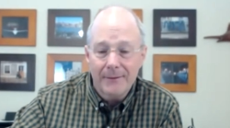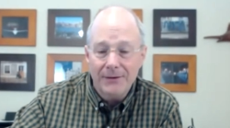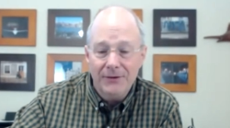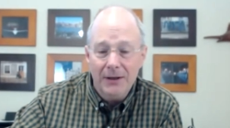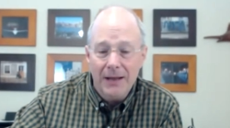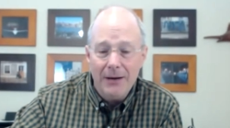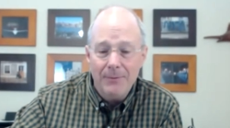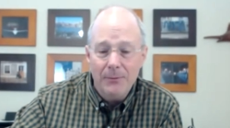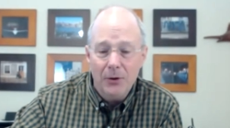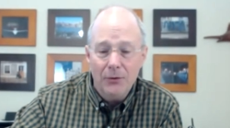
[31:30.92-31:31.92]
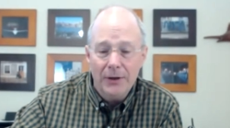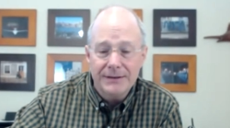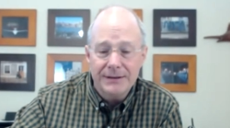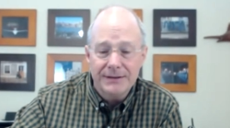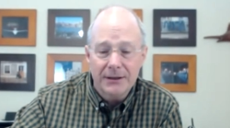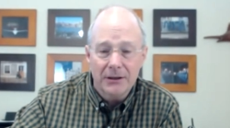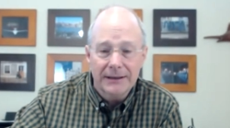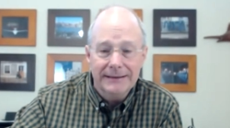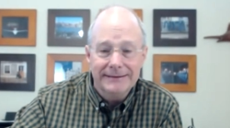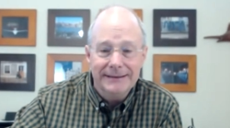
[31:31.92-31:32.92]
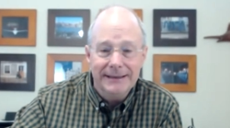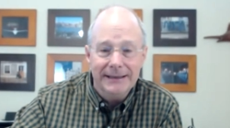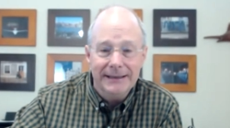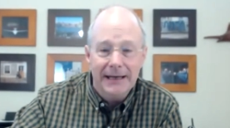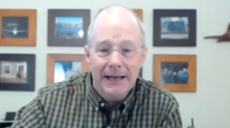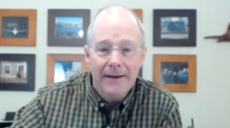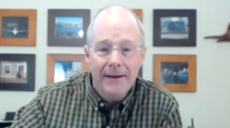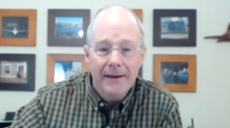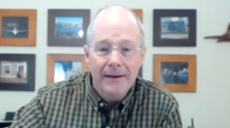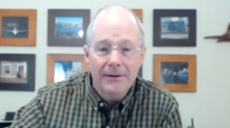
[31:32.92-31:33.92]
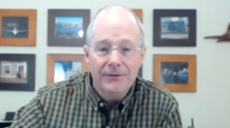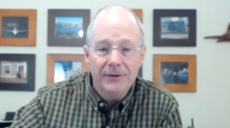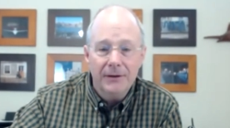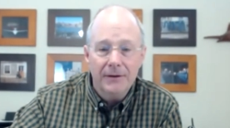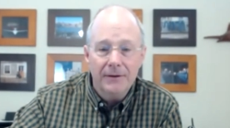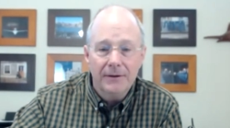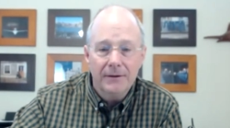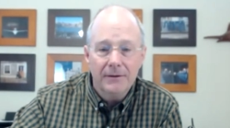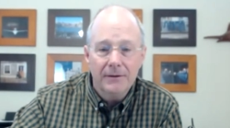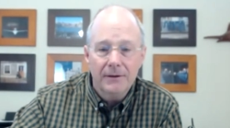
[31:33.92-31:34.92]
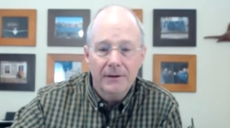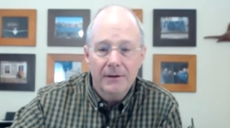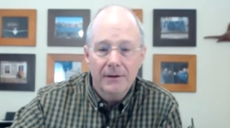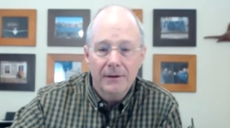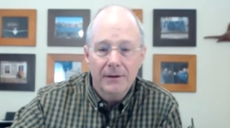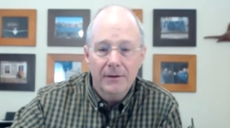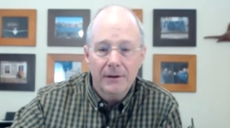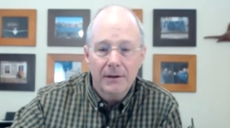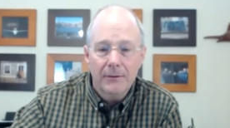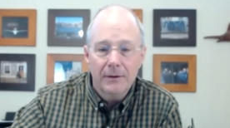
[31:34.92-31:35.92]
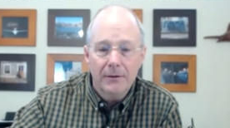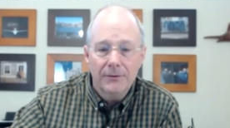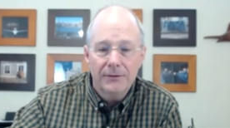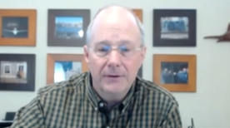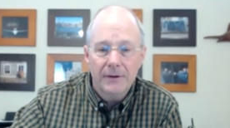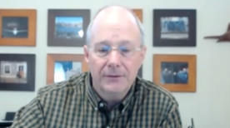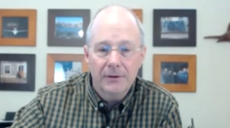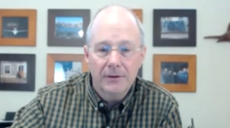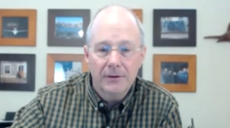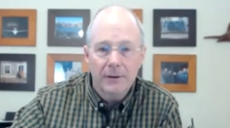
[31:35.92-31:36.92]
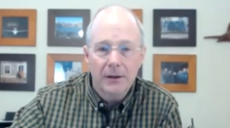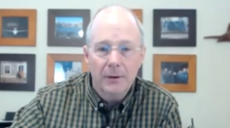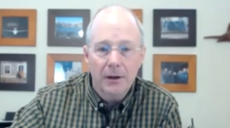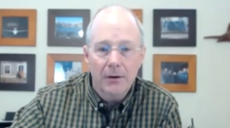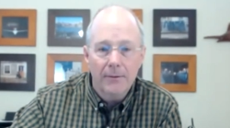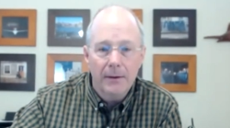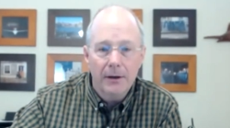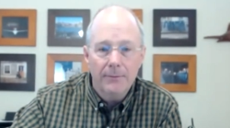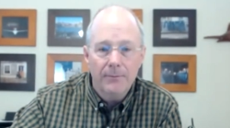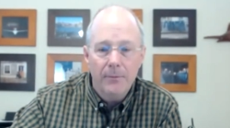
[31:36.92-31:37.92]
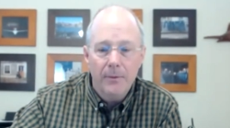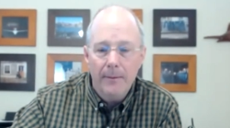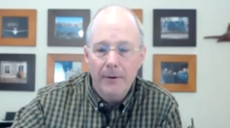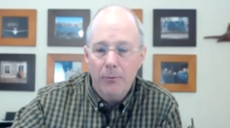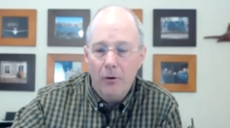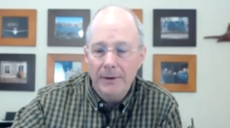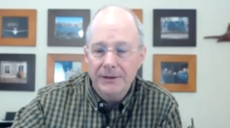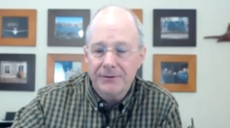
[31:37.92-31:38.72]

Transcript: I see a lot of people don't necessarily see. And let's see, Okay, there we go. see, that's going to do. There we go. I'm going to I'm going to pull my